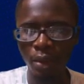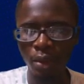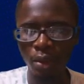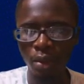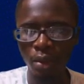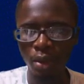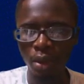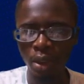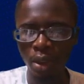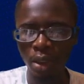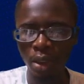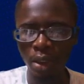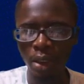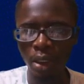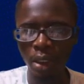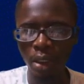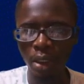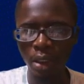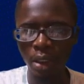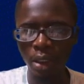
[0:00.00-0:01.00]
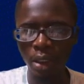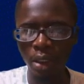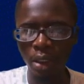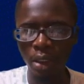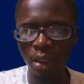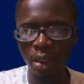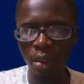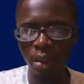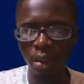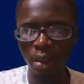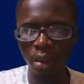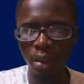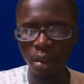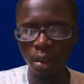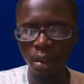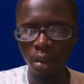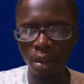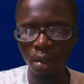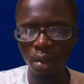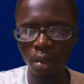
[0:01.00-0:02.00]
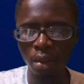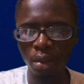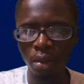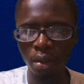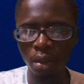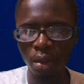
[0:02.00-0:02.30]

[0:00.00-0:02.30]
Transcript: So it's actually not